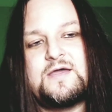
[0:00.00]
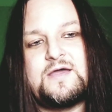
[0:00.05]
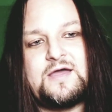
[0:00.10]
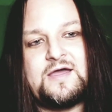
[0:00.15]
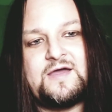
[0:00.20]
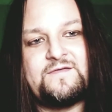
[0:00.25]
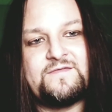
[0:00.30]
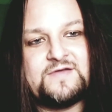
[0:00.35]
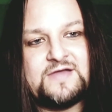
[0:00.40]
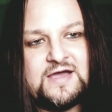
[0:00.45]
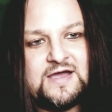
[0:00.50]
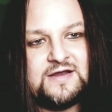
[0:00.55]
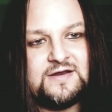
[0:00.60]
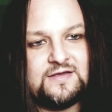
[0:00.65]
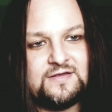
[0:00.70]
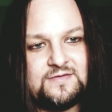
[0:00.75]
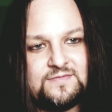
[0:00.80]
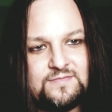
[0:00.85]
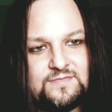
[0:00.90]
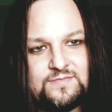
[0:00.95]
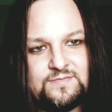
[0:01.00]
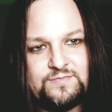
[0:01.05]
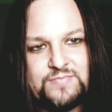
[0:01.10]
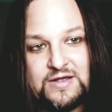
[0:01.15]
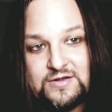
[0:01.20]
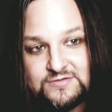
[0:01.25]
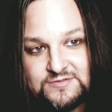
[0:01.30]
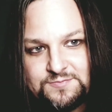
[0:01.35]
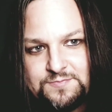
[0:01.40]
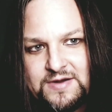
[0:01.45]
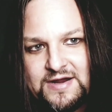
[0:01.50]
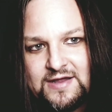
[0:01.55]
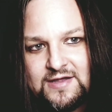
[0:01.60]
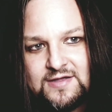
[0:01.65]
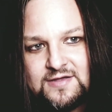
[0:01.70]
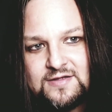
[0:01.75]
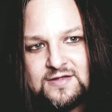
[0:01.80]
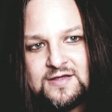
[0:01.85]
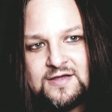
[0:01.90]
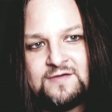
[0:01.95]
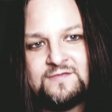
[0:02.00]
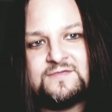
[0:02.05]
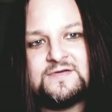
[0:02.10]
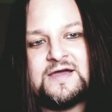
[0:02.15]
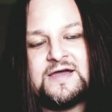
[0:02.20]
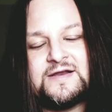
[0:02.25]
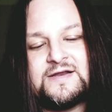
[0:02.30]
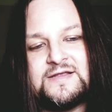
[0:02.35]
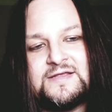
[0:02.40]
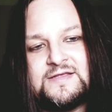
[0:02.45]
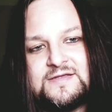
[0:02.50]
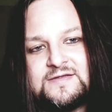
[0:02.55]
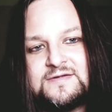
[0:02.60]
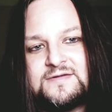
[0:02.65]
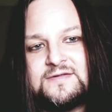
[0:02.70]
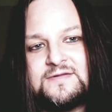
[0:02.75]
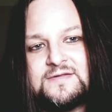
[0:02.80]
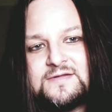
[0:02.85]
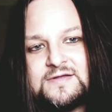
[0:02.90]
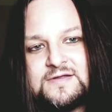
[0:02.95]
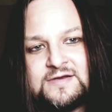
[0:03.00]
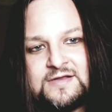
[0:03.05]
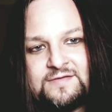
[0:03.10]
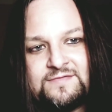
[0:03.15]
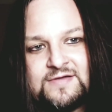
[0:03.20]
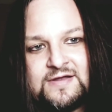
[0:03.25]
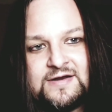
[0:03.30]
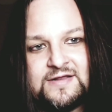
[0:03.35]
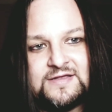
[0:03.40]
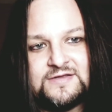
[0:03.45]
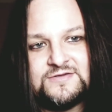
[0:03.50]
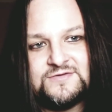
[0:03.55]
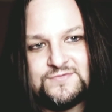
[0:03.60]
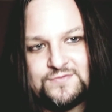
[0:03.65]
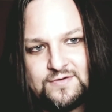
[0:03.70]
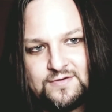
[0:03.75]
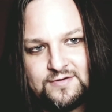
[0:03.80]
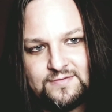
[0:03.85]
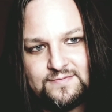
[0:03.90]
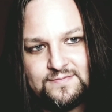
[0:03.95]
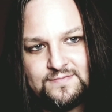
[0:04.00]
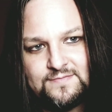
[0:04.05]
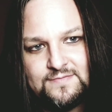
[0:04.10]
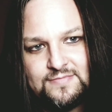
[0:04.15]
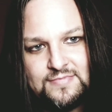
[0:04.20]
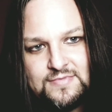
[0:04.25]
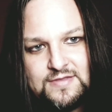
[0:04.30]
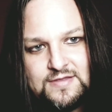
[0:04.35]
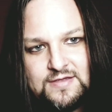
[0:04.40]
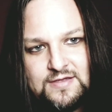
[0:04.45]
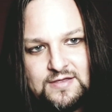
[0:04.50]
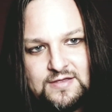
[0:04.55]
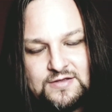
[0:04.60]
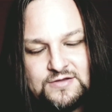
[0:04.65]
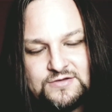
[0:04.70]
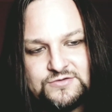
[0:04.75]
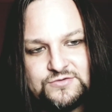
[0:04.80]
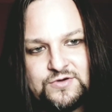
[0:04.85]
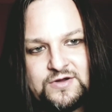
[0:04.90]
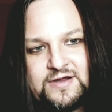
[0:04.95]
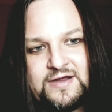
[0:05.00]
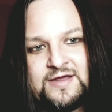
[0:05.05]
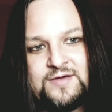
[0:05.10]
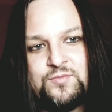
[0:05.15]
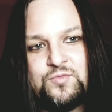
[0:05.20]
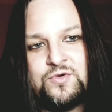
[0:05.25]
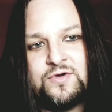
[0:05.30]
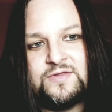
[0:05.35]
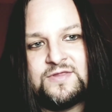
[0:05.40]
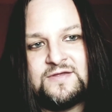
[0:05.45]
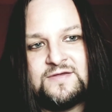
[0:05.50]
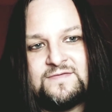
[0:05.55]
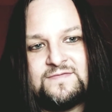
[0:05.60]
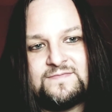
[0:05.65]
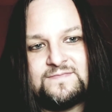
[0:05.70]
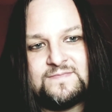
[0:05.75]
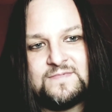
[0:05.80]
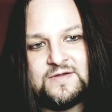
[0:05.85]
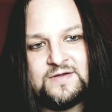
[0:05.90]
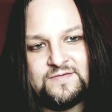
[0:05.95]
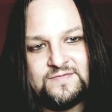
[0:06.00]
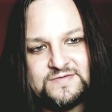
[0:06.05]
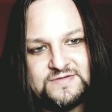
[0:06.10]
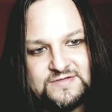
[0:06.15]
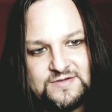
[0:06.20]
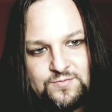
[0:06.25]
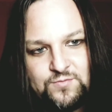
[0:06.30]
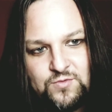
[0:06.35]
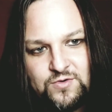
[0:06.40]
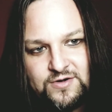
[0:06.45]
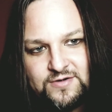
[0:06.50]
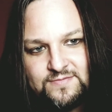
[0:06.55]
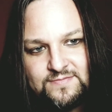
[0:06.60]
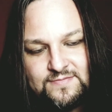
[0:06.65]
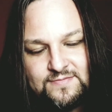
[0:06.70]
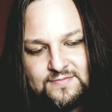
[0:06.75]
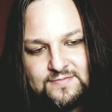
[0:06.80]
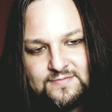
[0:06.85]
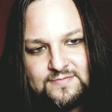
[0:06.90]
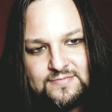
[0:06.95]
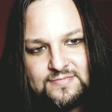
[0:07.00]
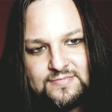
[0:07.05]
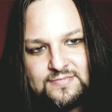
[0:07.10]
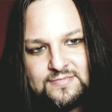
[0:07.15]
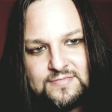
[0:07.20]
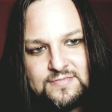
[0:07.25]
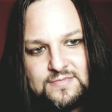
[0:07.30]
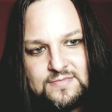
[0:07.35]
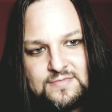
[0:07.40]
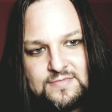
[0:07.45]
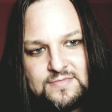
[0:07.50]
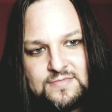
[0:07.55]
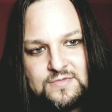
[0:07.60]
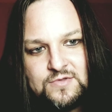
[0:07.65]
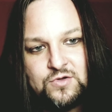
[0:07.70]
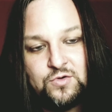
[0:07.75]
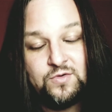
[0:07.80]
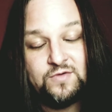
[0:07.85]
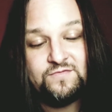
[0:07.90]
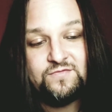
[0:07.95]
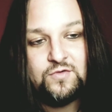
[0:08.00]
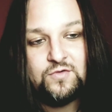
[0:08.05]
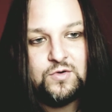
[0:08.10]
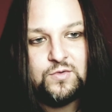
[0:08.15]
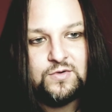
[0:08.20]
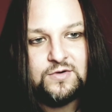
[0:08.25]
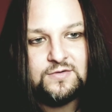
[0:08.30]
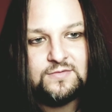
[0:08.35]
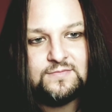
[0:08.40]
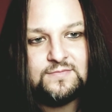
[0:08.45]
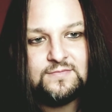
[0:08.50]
I've got to bounce back. I've got to heal and I've got to get strong. So I am worthy of someone going forward.